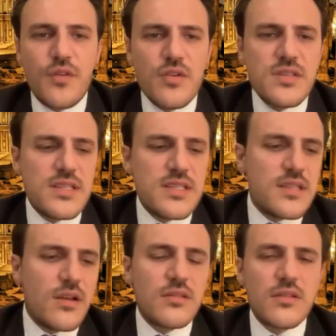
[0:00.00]
of course it's
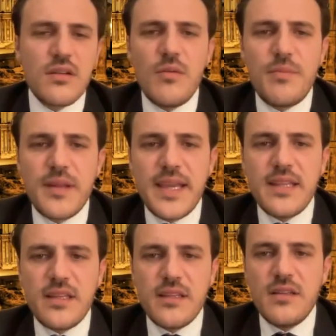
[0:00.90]
not
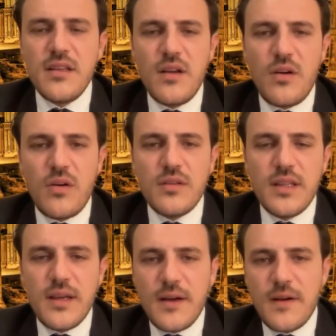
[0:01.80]
complicated
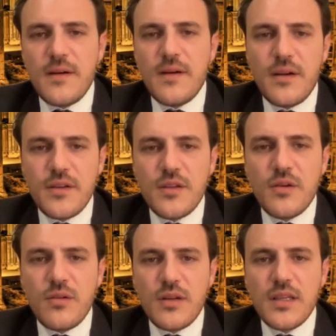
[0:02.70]
on the uh, you
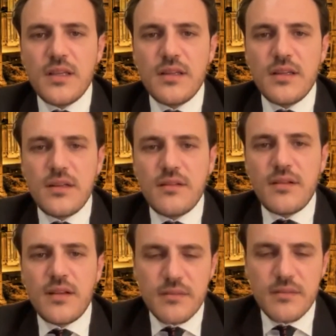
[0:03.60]
know uh,
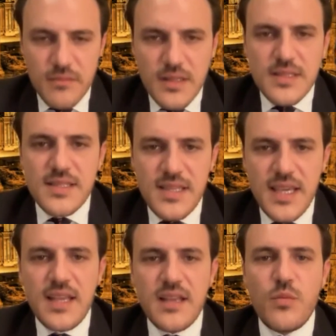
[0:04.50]

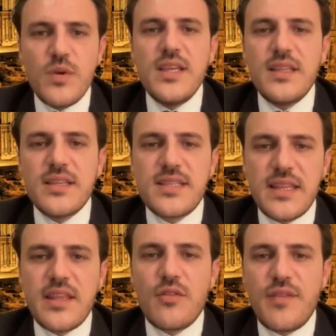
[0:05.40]
seeing within the center